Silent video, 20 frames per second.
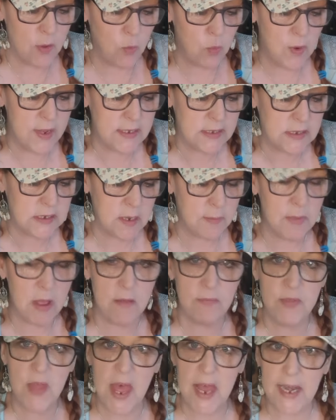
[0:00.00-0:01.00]
the wisdom
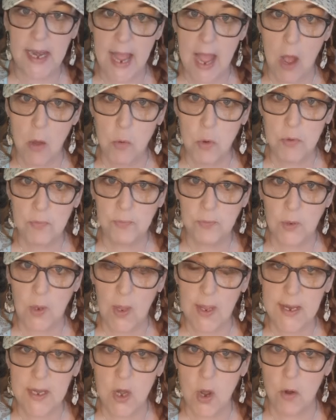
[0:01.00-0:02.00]
of that owl
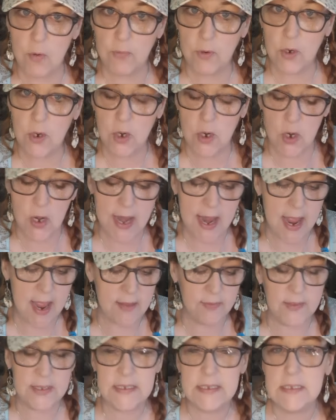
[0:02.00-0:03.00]
flying over her
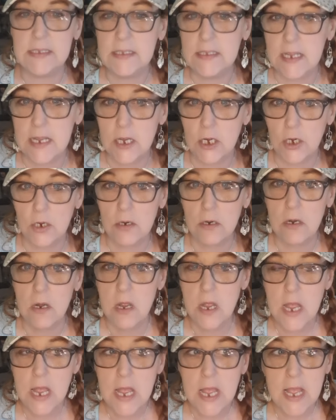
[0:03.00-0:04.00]
head, the seer.
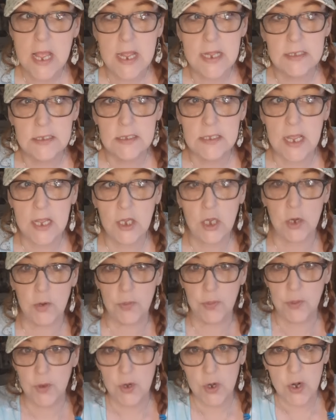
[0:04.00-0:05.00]
It's like your
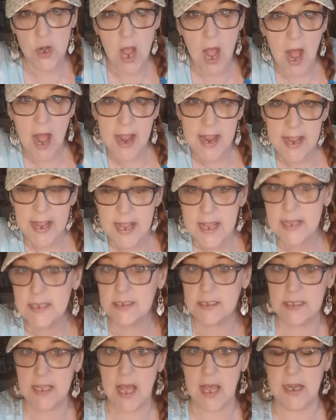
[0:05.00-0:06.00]
third eye
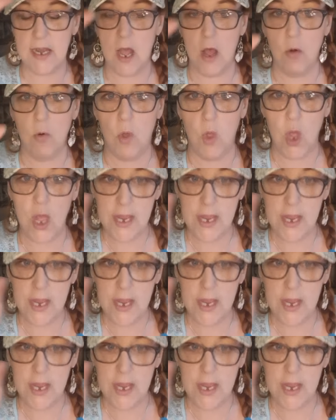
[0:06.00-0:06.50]
is that owl,